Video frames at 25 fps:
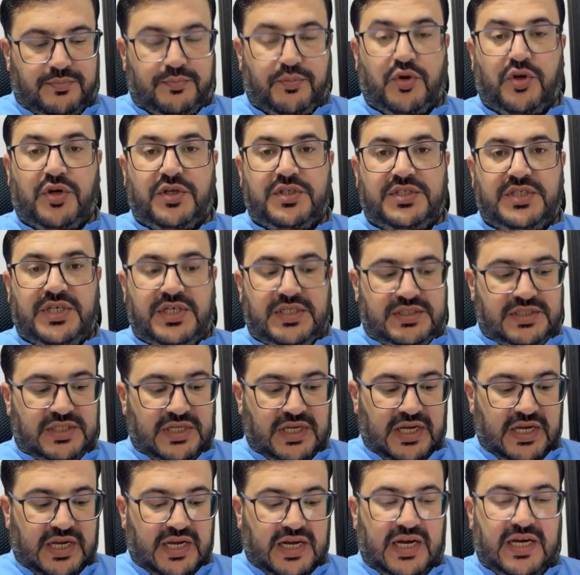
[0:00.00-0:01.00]
process,
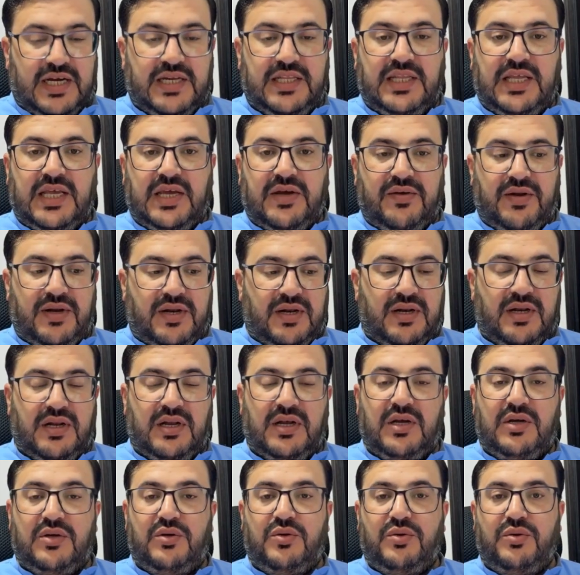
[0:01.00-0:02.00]
and they
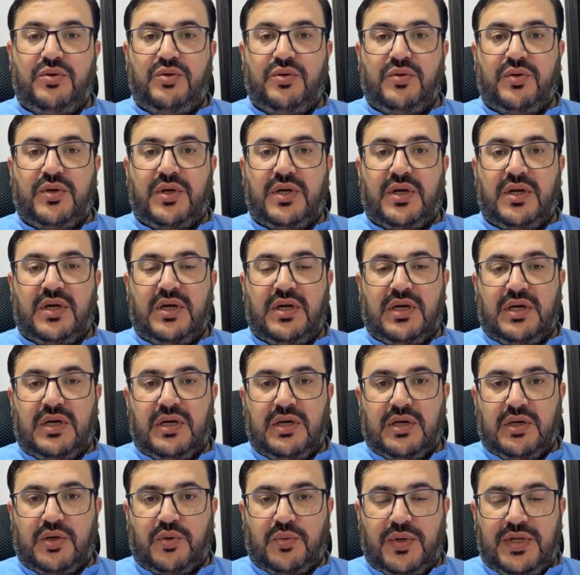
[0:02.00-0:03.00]
will do your
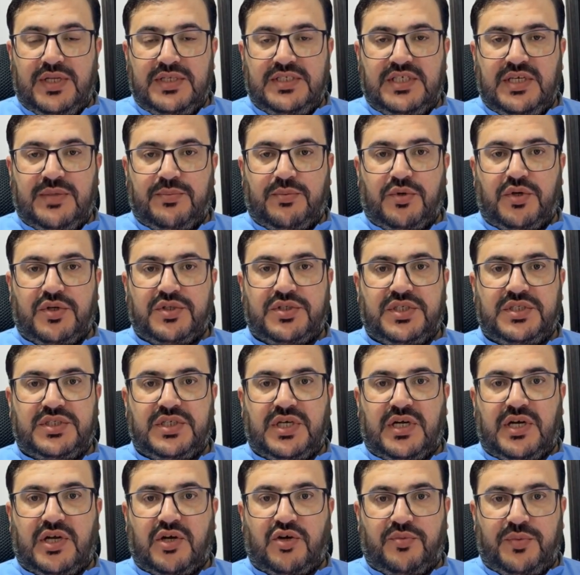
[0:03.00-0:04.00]
equivalency process
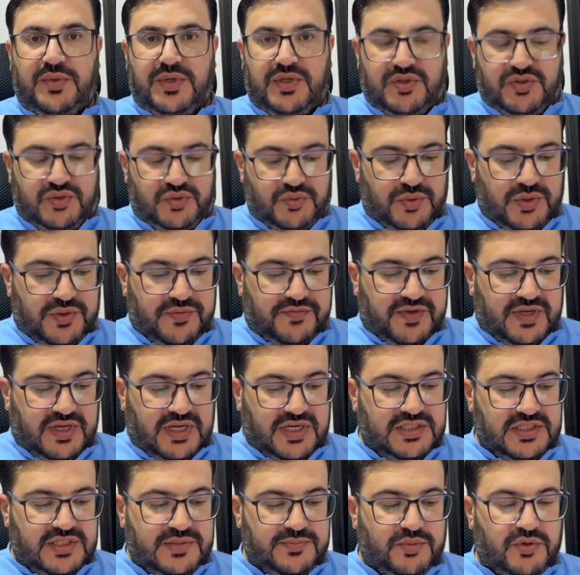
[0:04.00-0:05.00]
or document
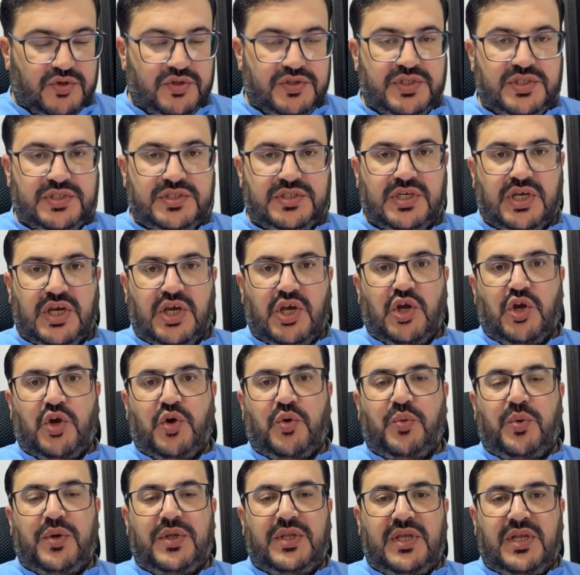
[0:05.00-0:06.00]
verification process
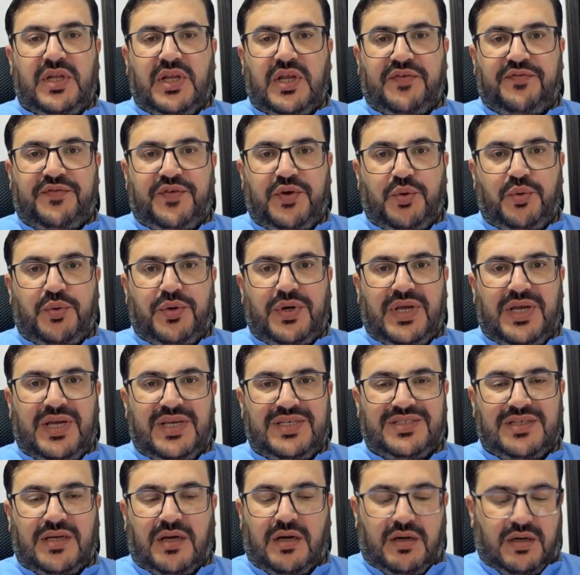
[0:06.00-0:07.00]
within a few
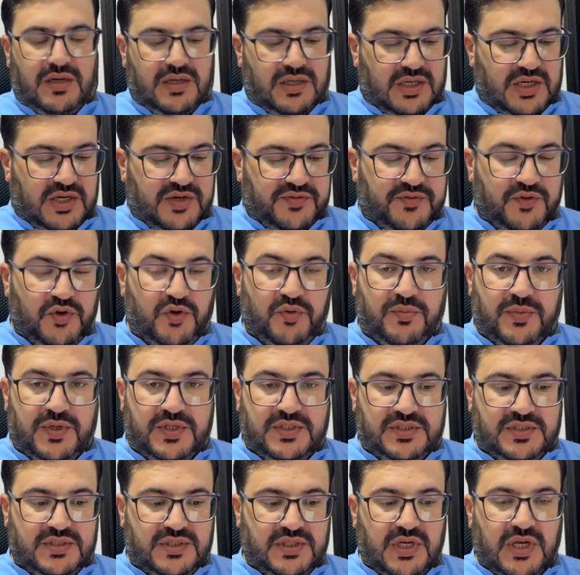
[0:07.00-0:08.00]
days or a few
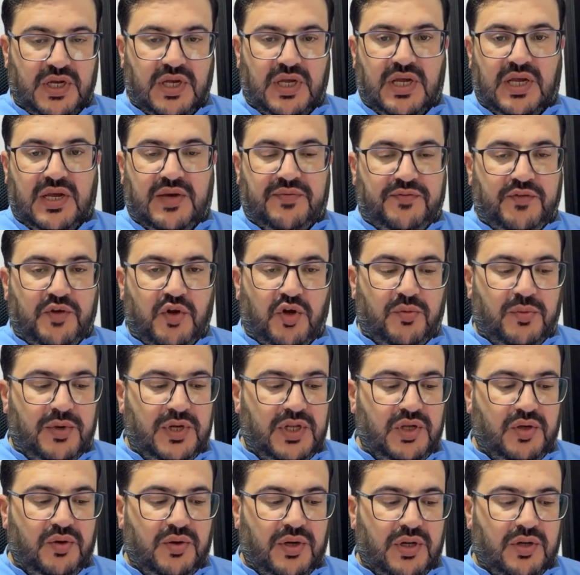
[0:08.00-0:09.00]
months.
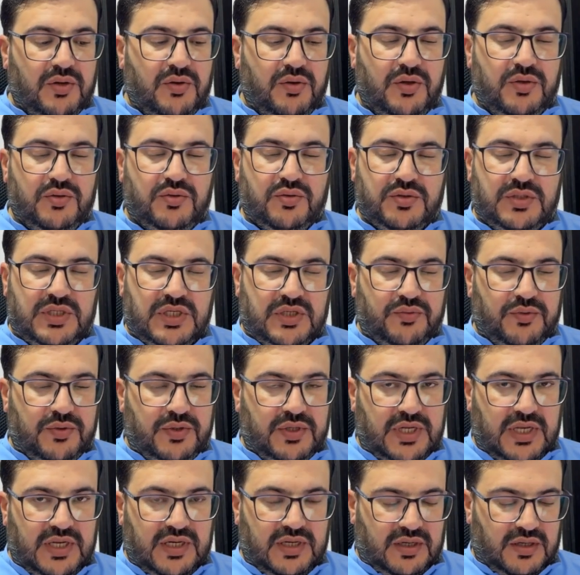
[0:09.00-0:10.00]
Normally you are going to, that
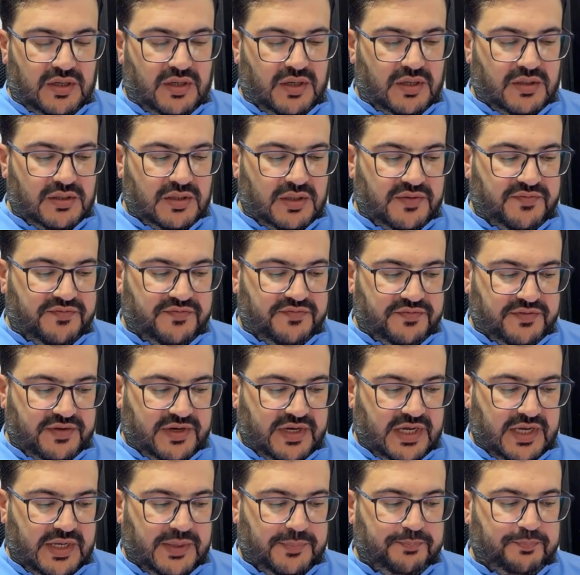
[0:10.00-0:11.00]
will take a lot of
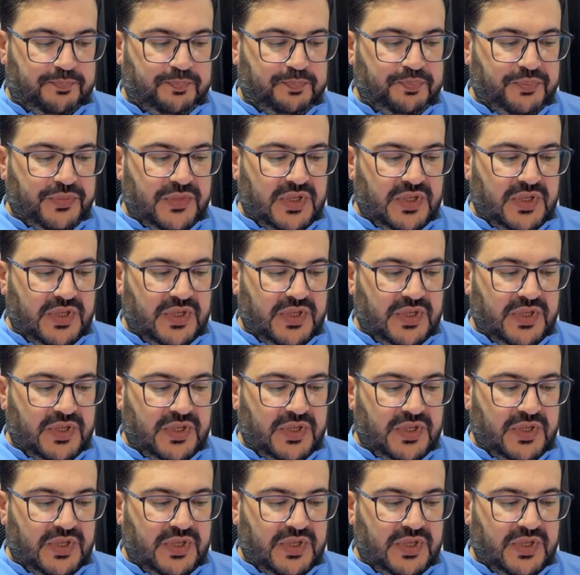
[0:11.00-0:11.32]
time.